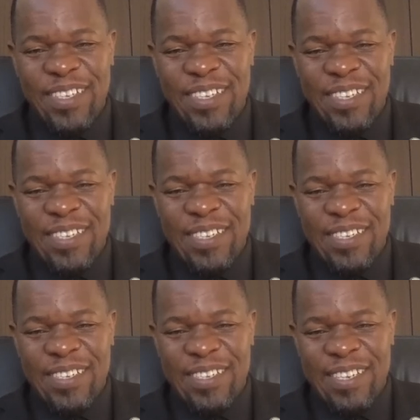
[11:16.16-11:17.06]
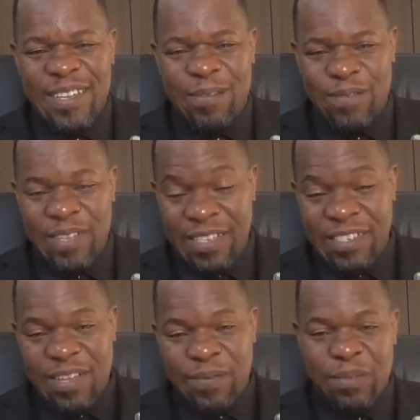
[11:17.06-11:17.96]
like I
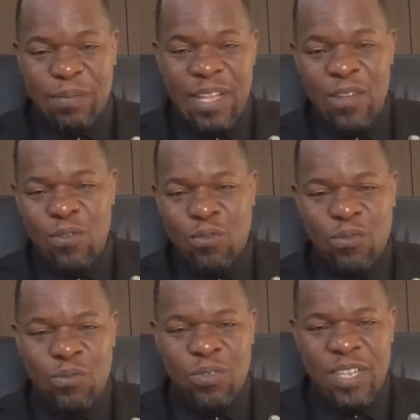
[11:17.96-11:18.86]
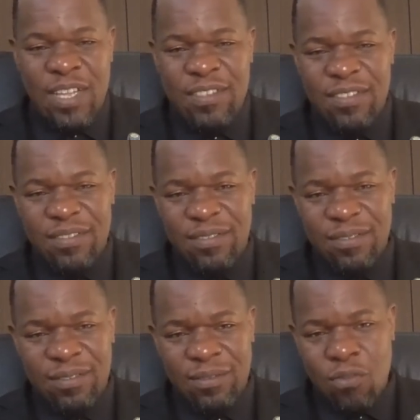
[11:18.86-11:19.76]
said, I'll explain how you could do that.
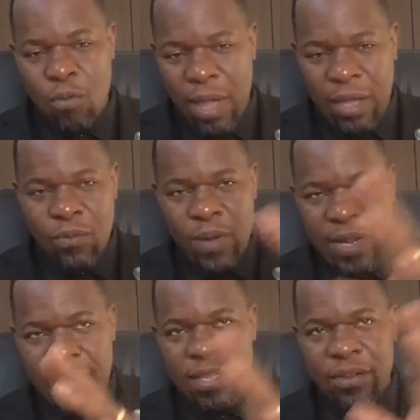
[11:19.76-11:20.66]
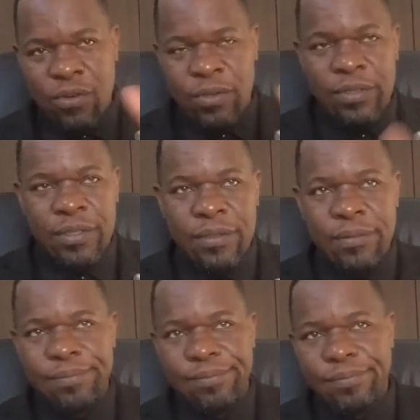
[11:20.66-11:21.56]
Go back, where they get it wrong,
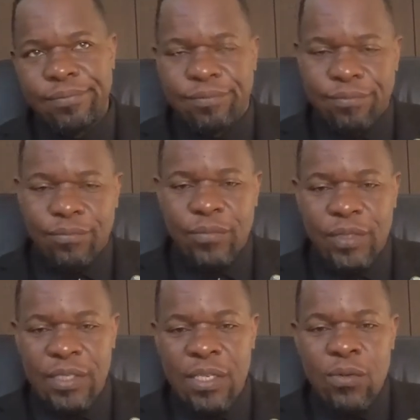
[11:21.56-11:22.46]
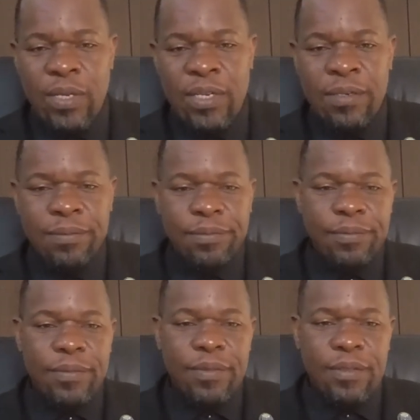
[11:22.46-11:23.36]
and then
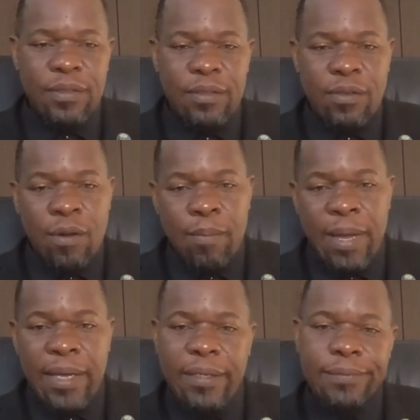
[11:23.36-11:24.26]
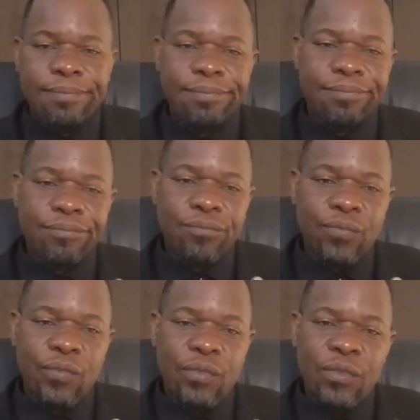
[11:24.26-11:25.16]
come back.
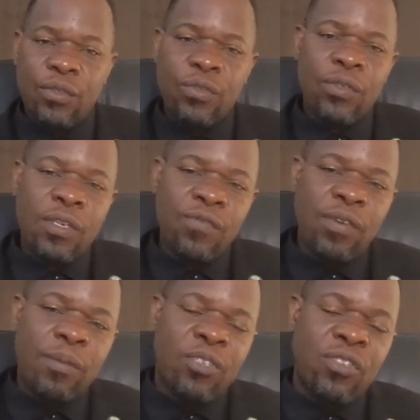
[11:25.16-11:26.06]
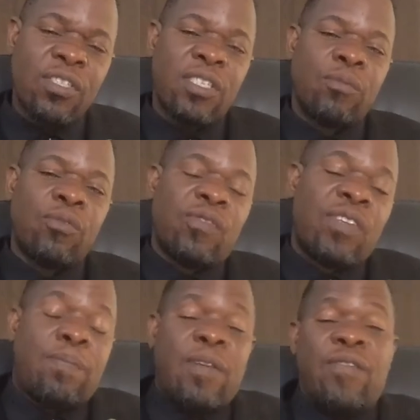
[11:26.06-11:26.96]
You should not leave a relationship
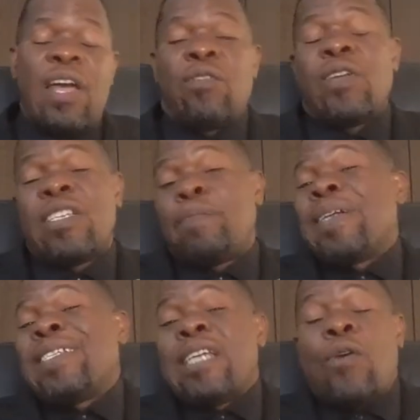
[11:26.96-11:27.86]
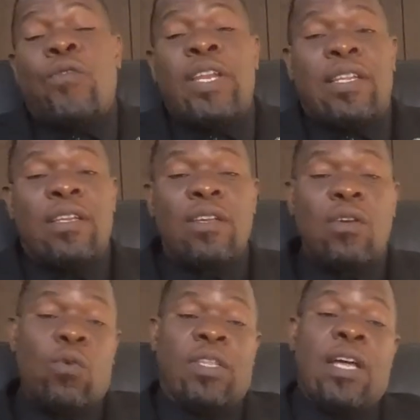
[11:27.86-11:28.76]
if as long as parties are winning
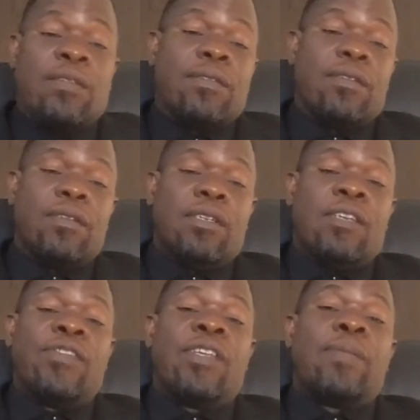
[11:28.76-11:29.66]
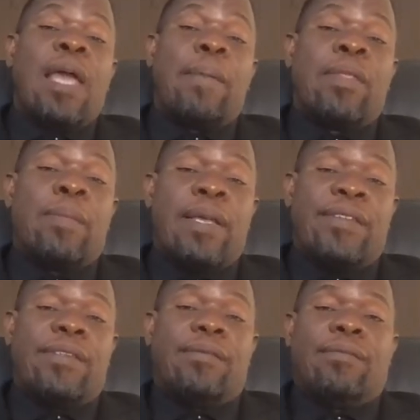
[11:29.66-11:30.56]
without giving them the
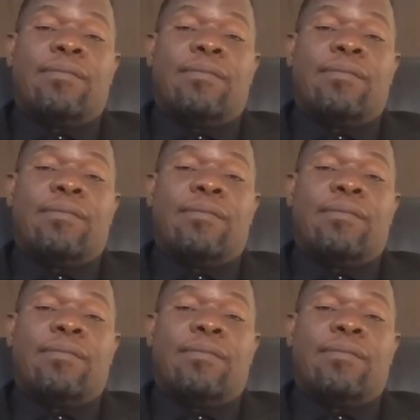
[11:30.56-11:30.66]
best.